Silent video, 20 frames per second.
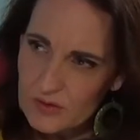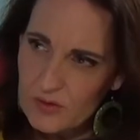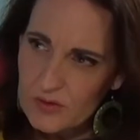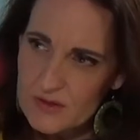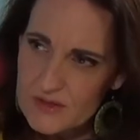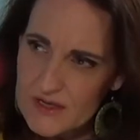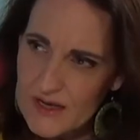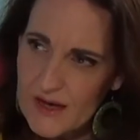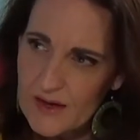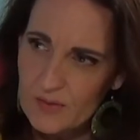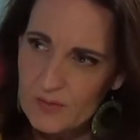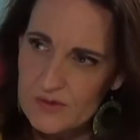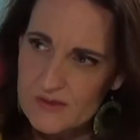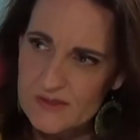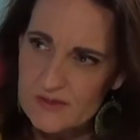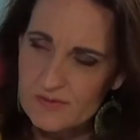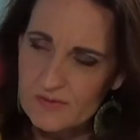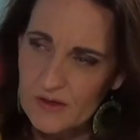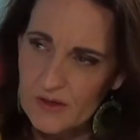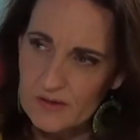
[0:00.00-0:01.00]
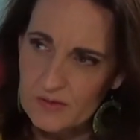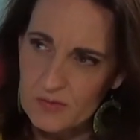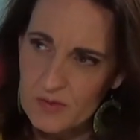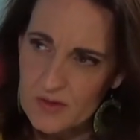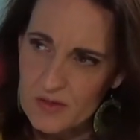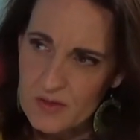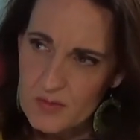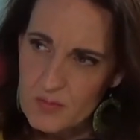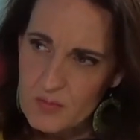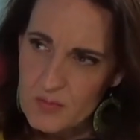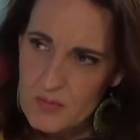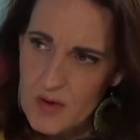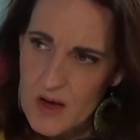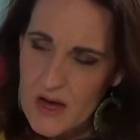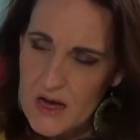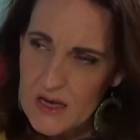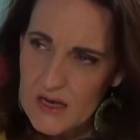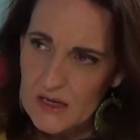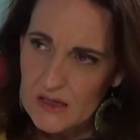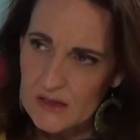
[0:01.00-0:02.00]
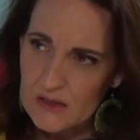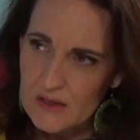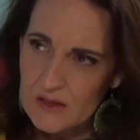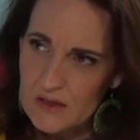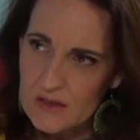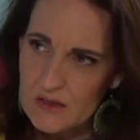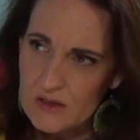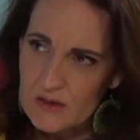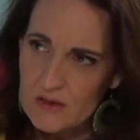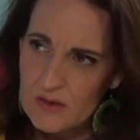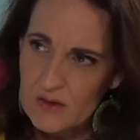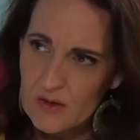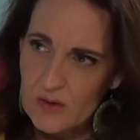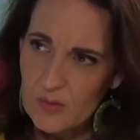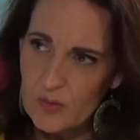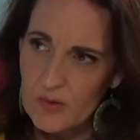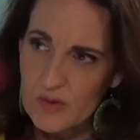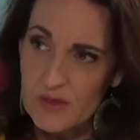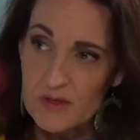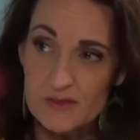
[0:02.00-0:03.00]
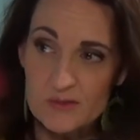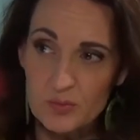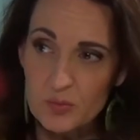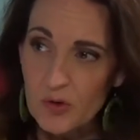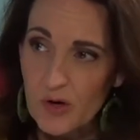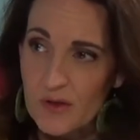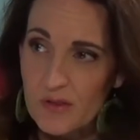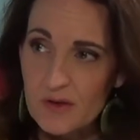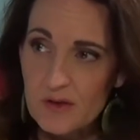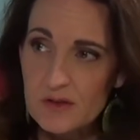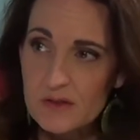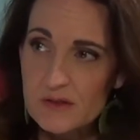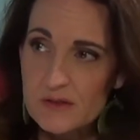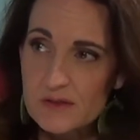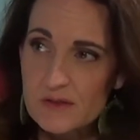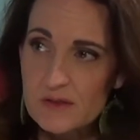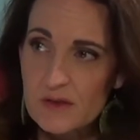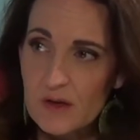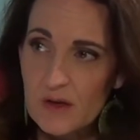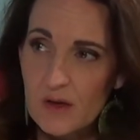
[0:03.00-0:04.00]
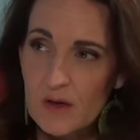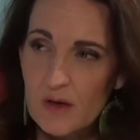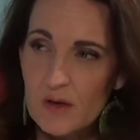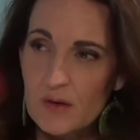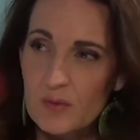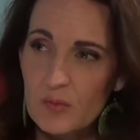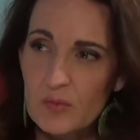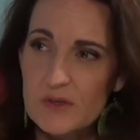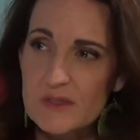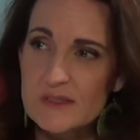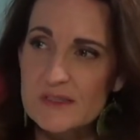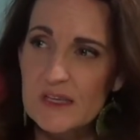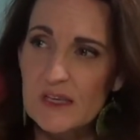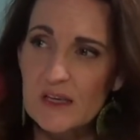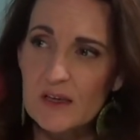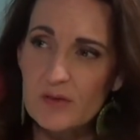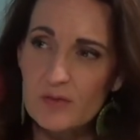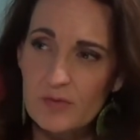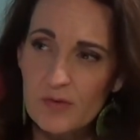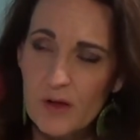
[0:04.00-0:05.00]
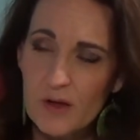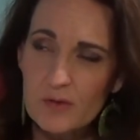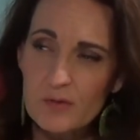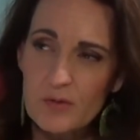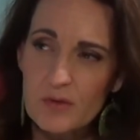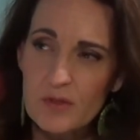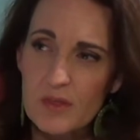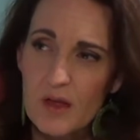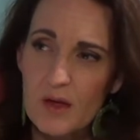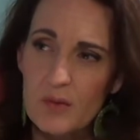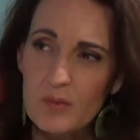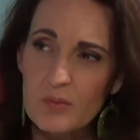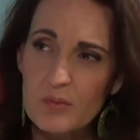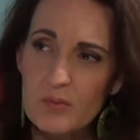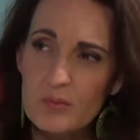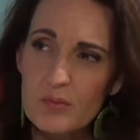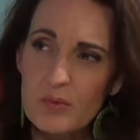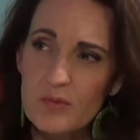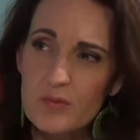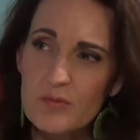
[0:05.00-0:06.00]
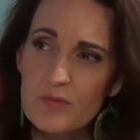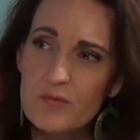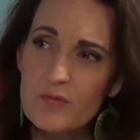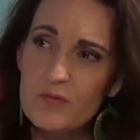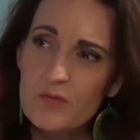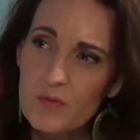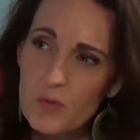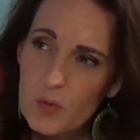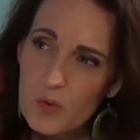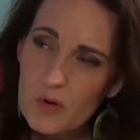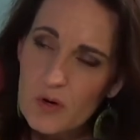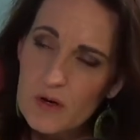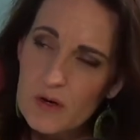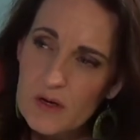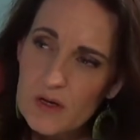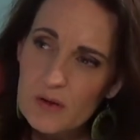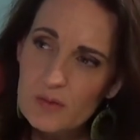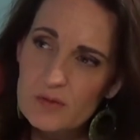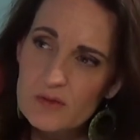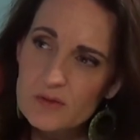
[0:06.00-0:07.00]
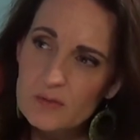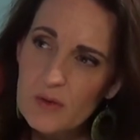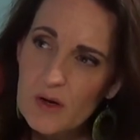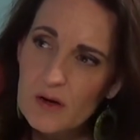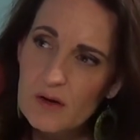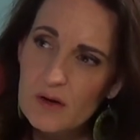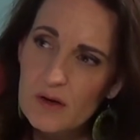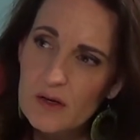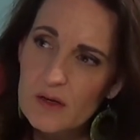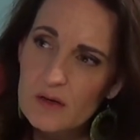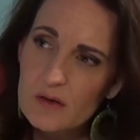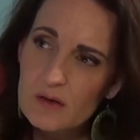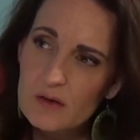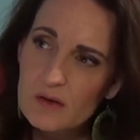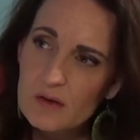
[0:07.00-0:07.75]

Your dad was involved with the mine, with his brothers. Was he involved that before he was married?